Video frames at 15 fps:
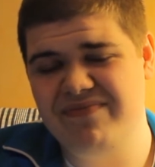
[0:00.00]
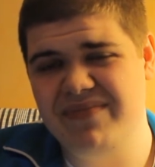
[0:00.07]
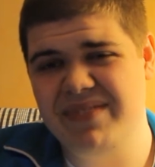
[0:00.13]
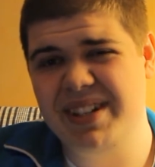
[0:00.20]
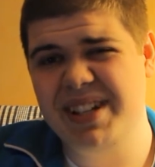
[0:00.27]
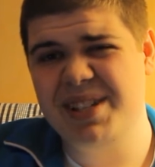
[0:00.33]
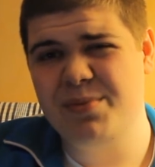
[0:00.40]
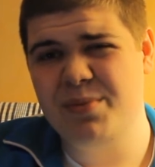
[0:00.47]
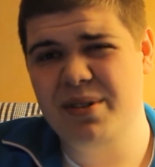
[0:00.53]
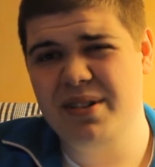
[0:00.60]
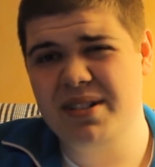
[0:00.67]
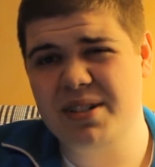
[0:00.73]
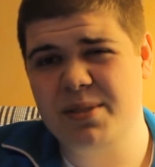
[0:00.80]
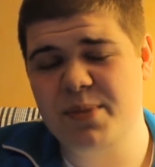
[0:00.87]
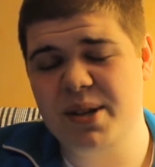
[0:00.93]
it's
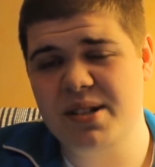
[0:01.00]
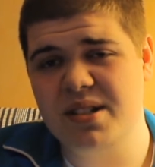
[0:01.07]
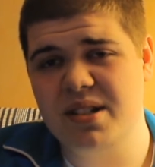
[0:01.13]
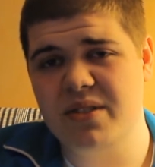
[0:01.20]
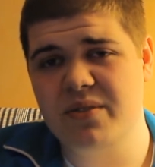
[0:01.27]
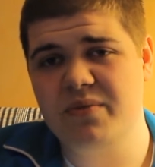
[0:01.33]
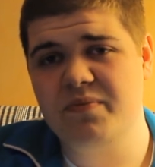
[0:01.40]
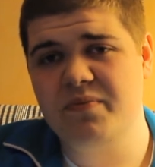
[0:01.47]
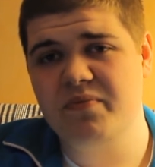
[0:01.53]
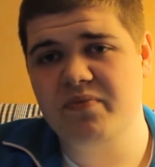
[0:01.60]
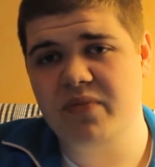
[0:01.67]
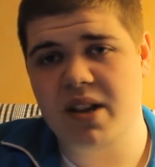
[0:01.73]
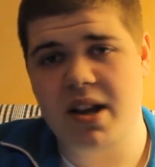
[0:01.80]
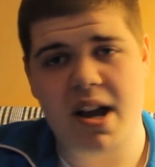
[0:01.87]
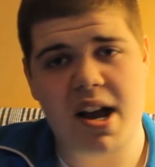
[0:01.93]
pretty expensive
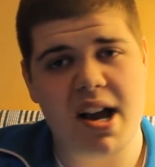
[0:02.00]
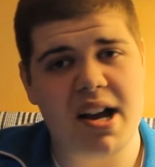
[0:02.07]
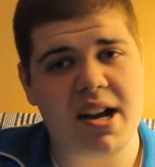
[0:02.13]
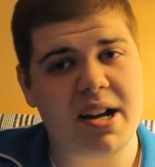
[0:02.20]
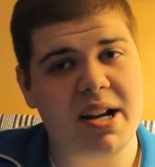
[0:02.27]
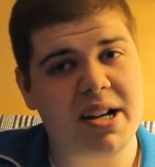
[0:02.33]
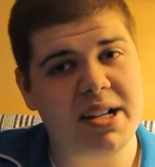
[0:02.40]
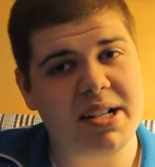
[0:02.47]
I